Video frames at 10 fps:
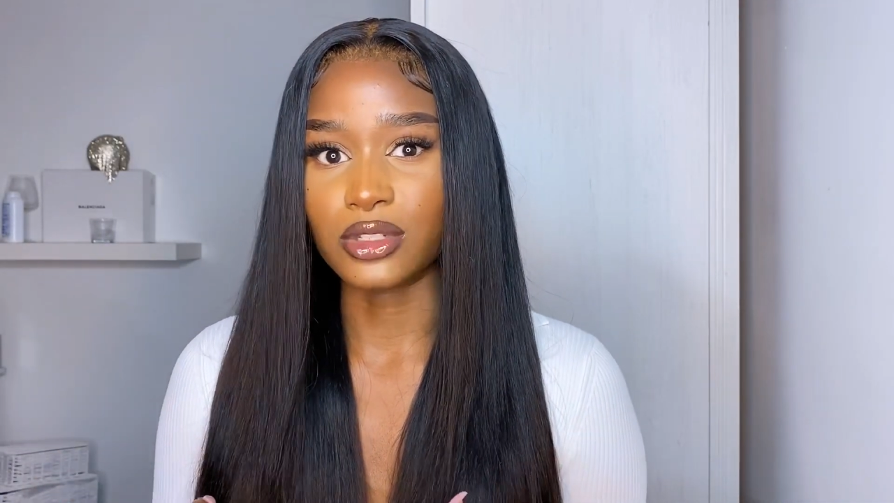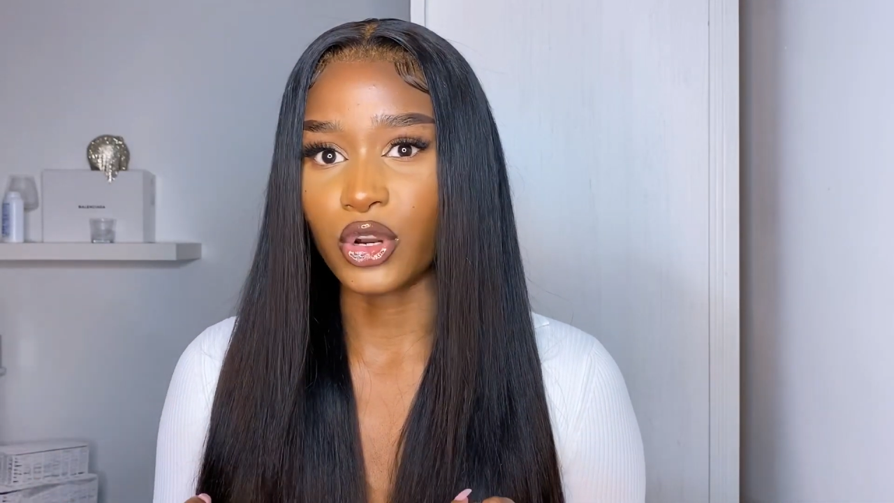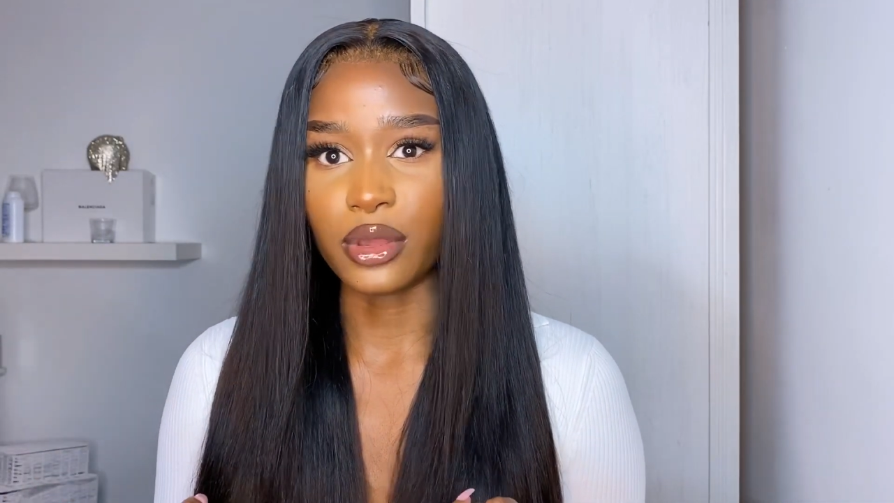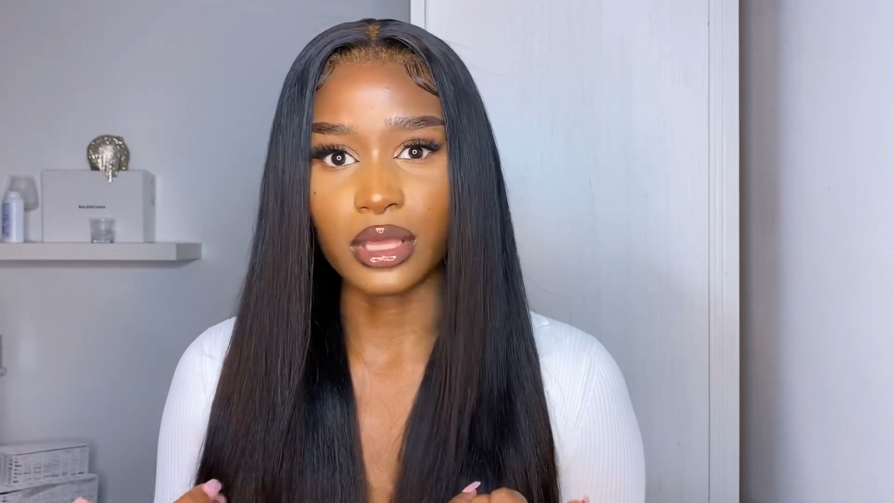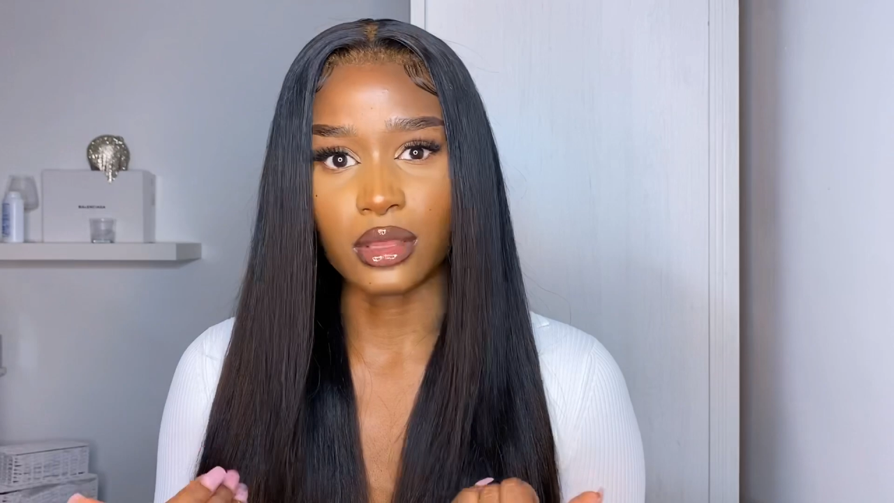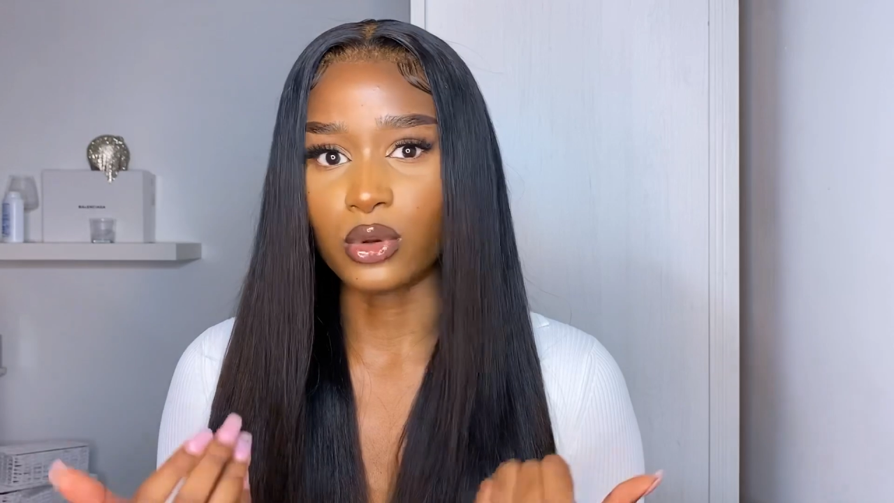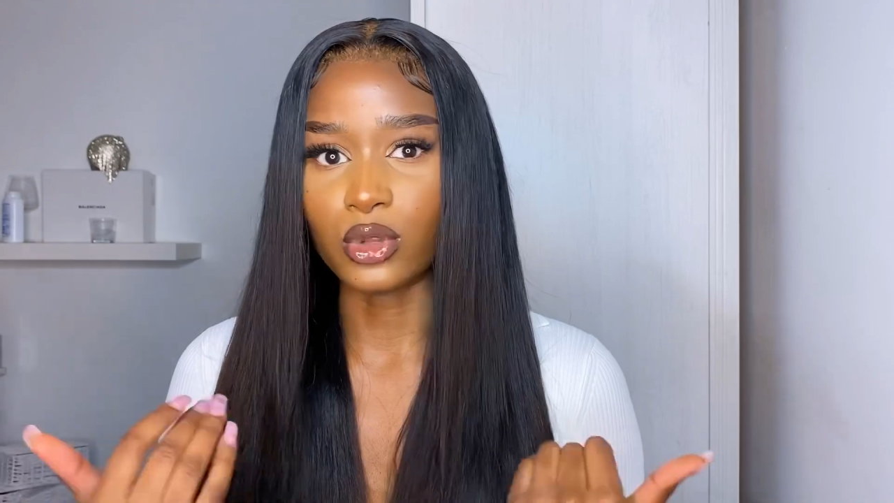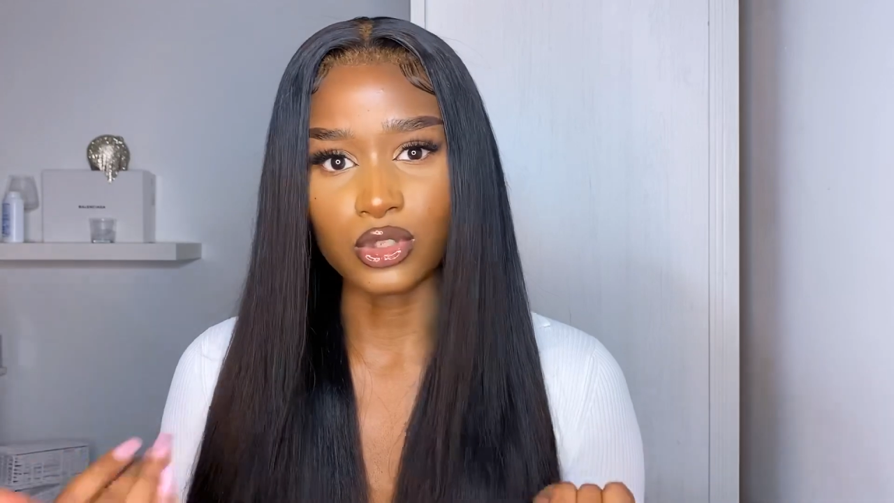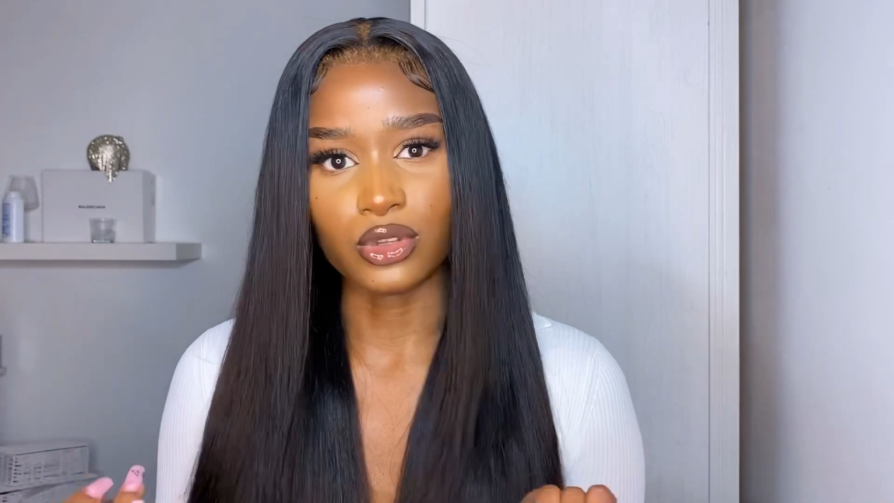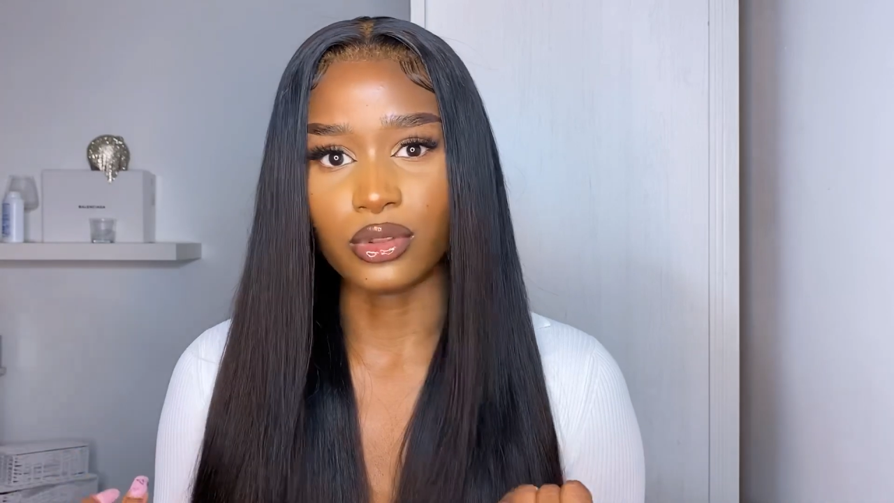you know, either
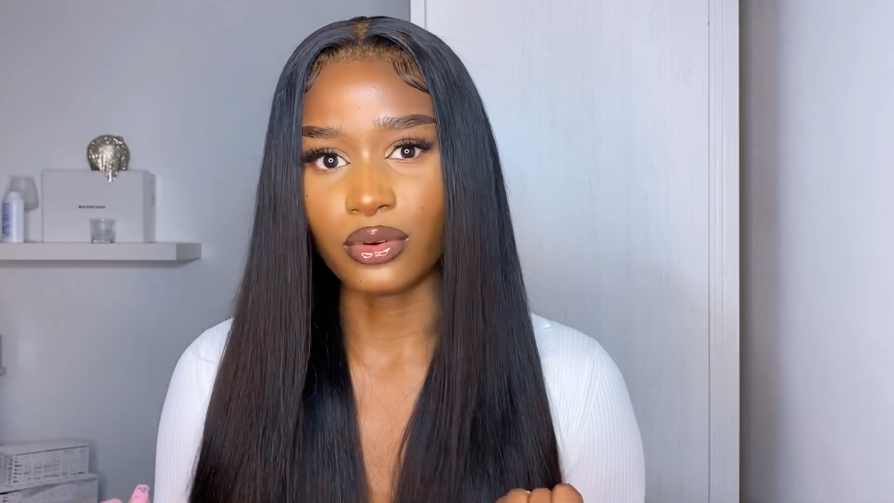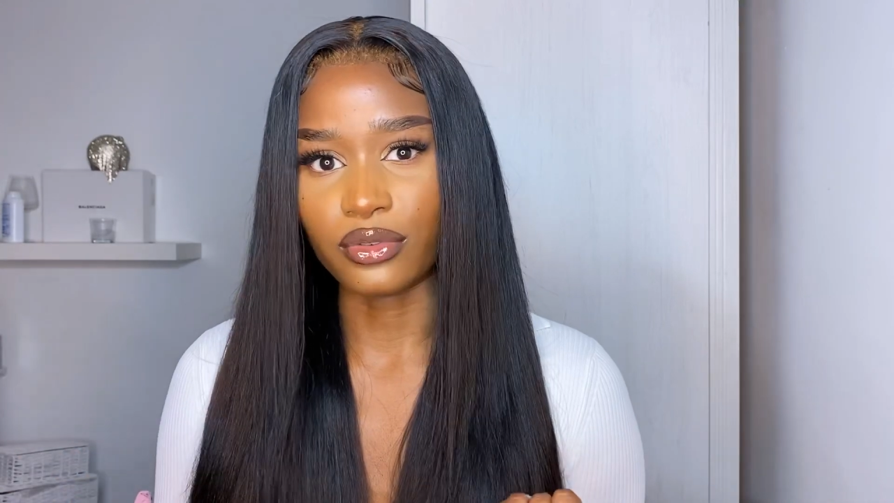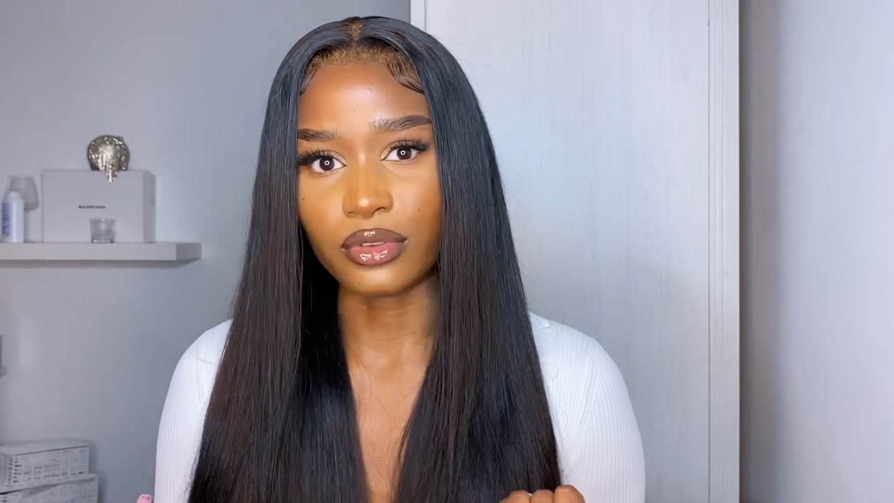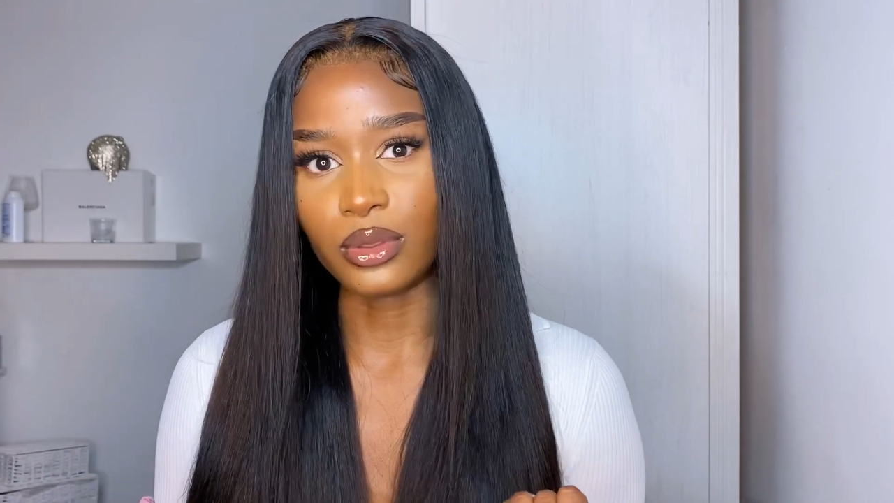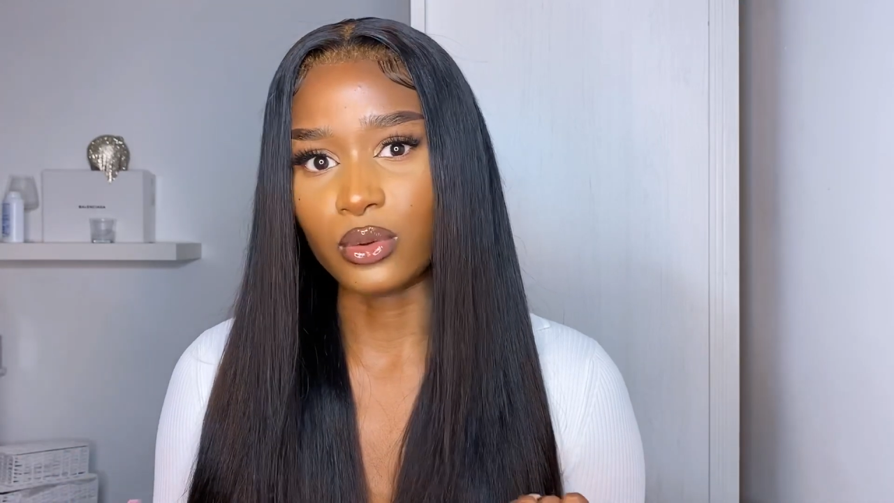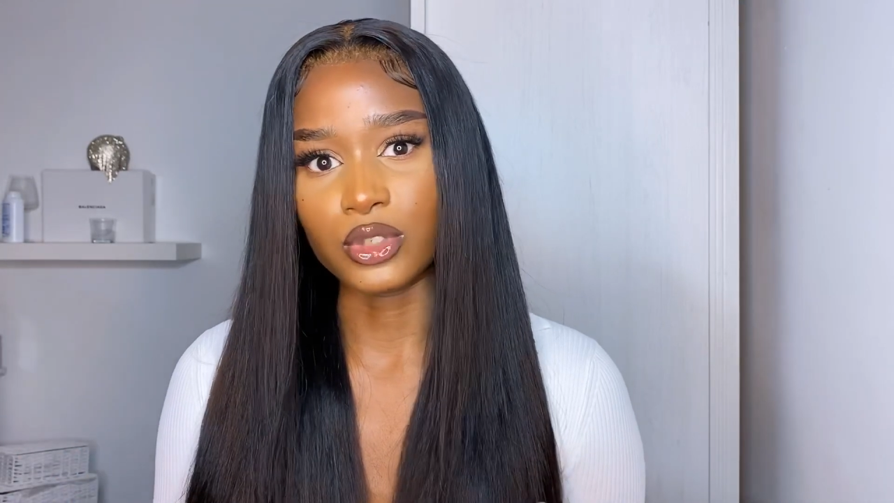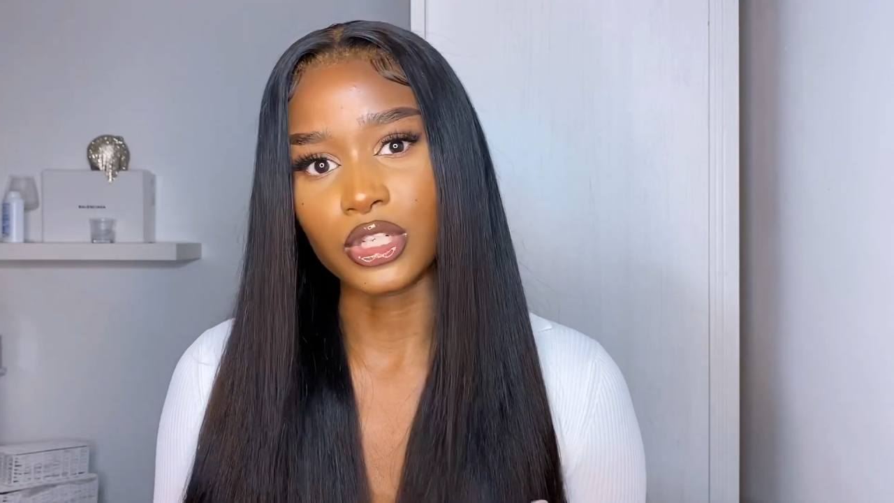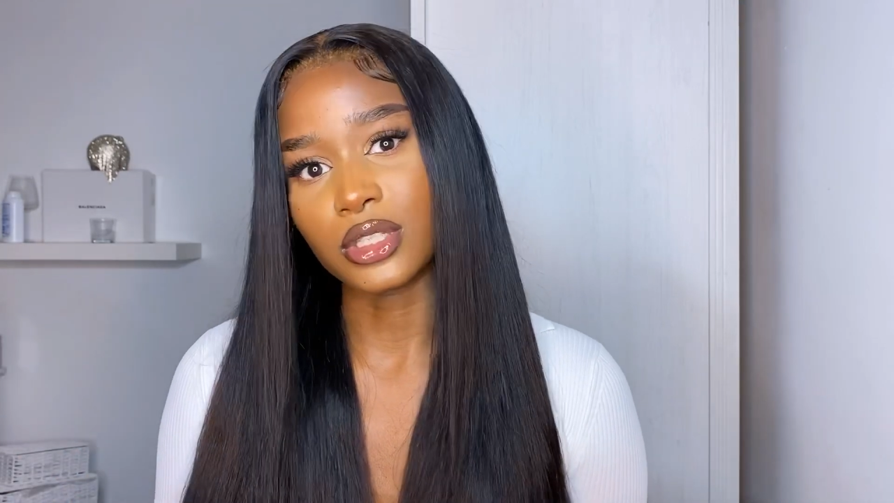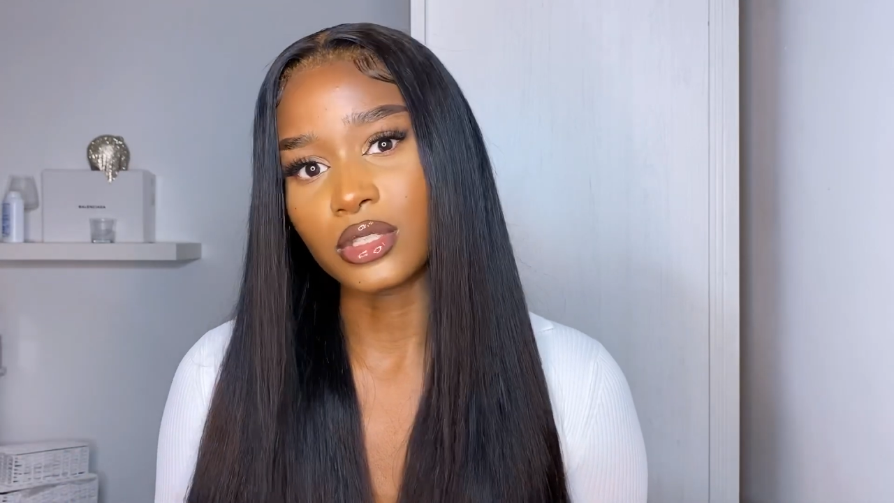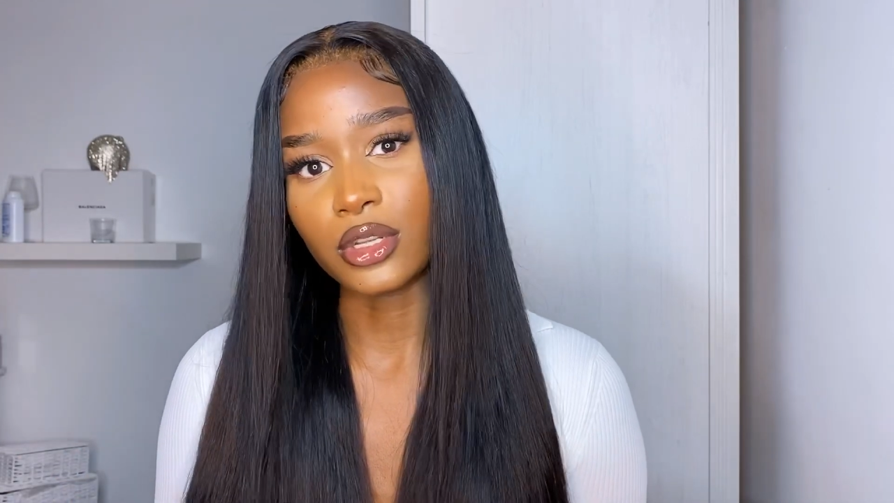not do the review or just,